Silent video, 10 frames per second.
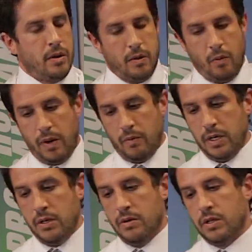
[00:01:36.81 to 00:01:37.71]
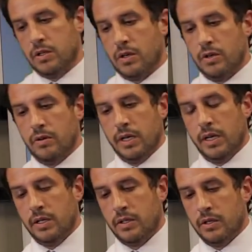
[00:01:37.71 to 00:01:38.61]
uh, when we do the surgery
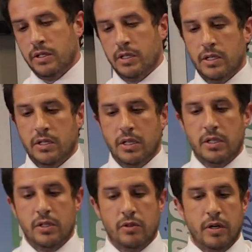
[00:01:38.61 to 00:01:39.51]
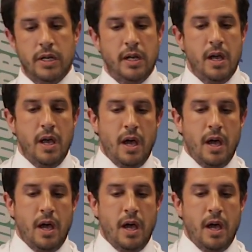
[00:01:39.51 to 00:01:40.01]
is there's a decision tree